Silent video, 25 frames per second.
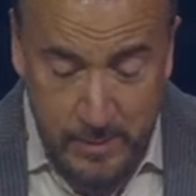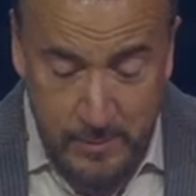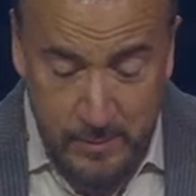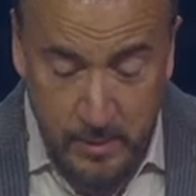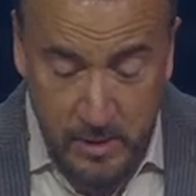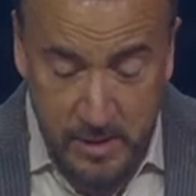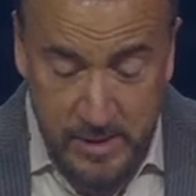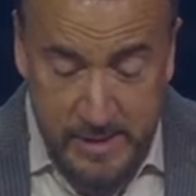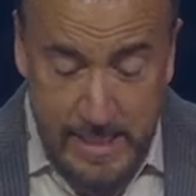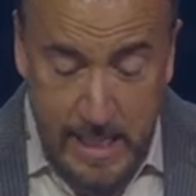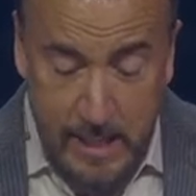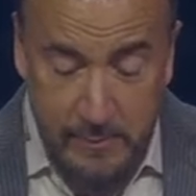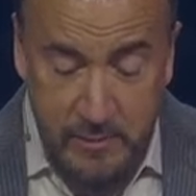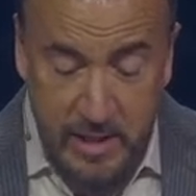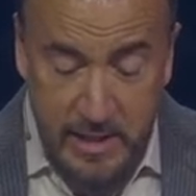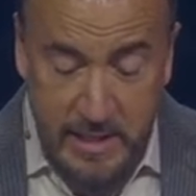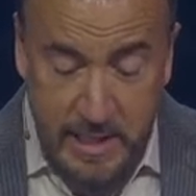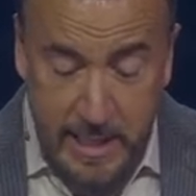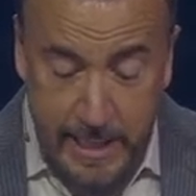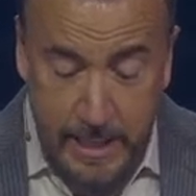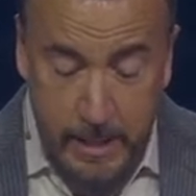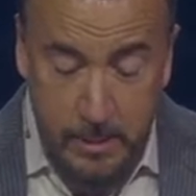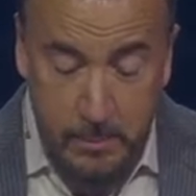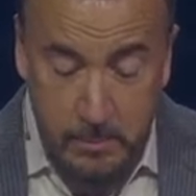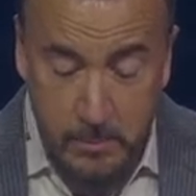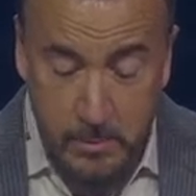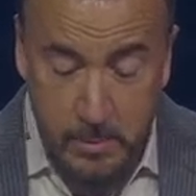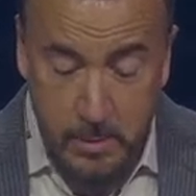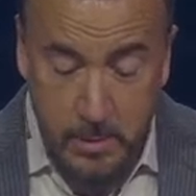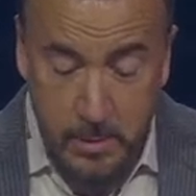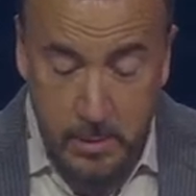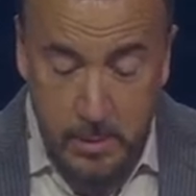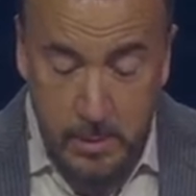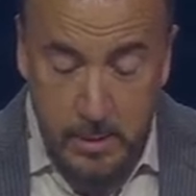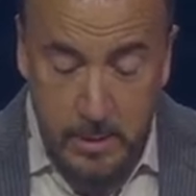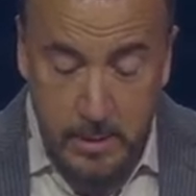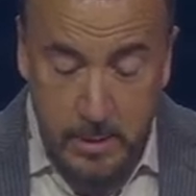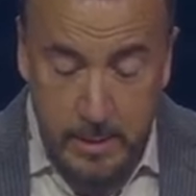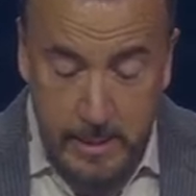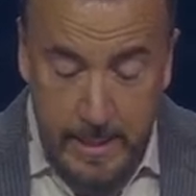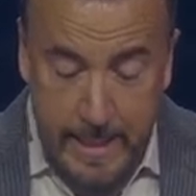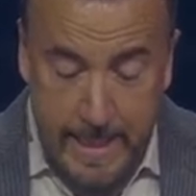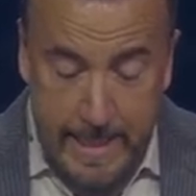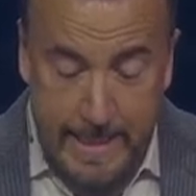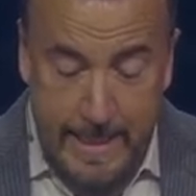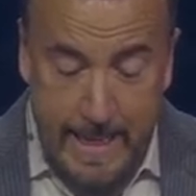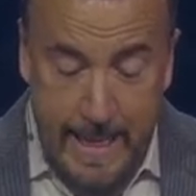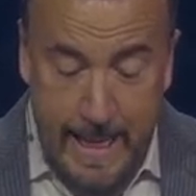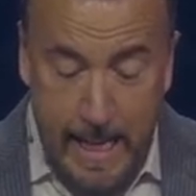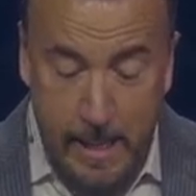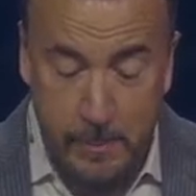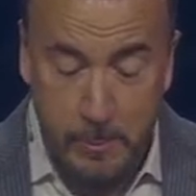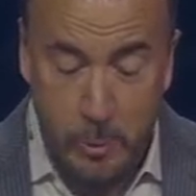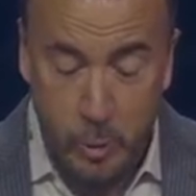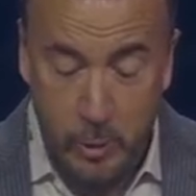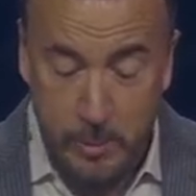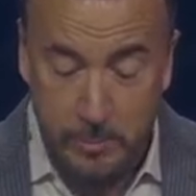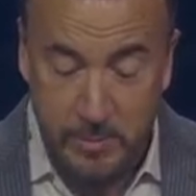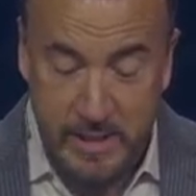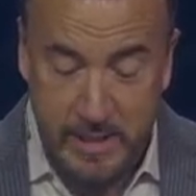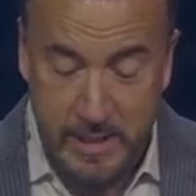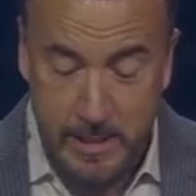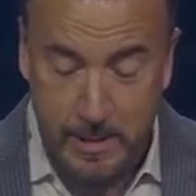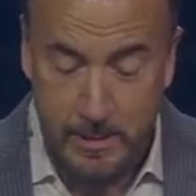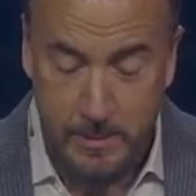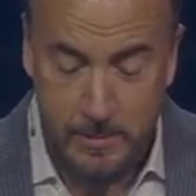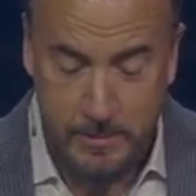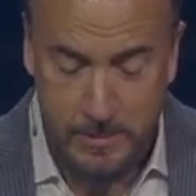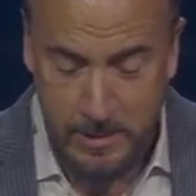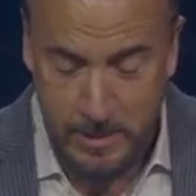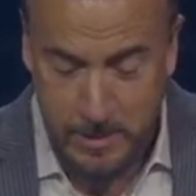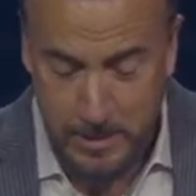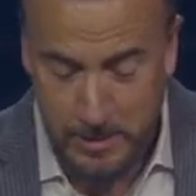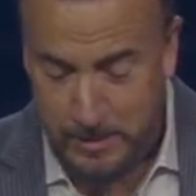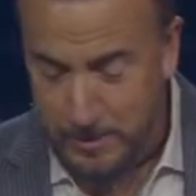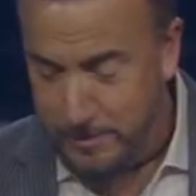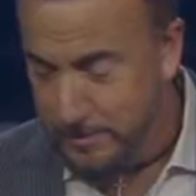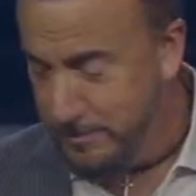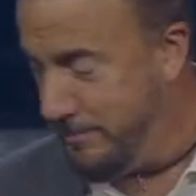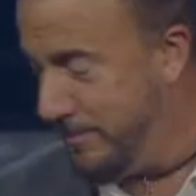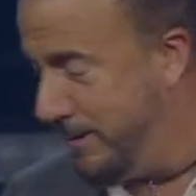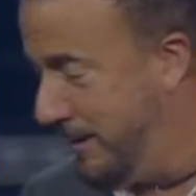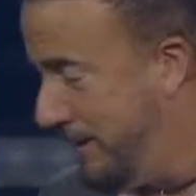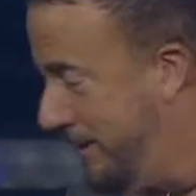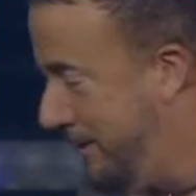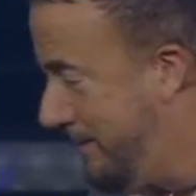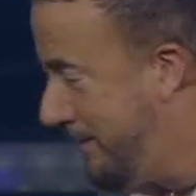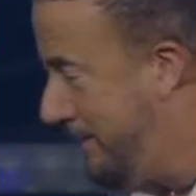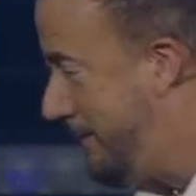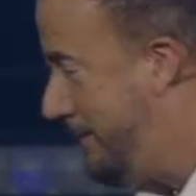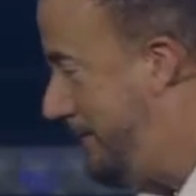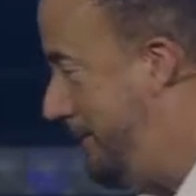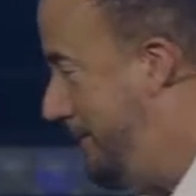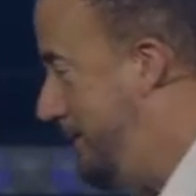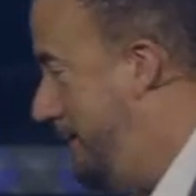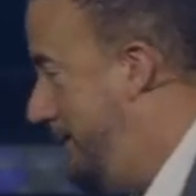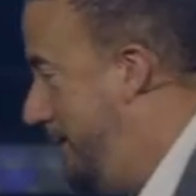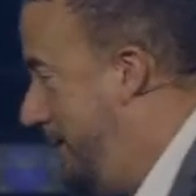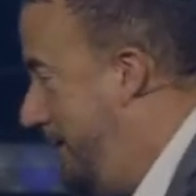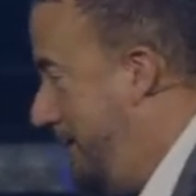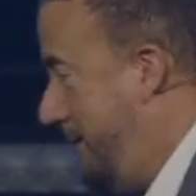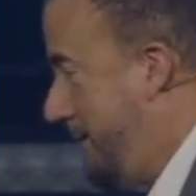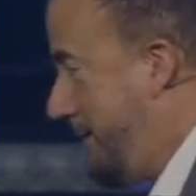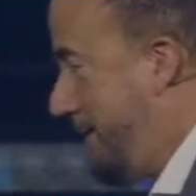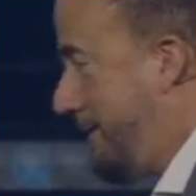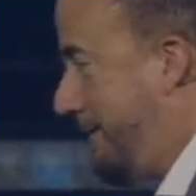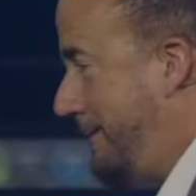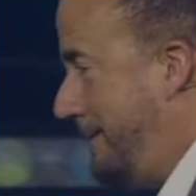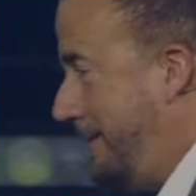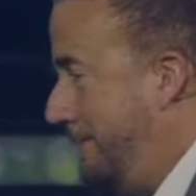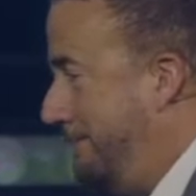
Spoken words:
Verse 17, he came to himself. Oh, my goodness.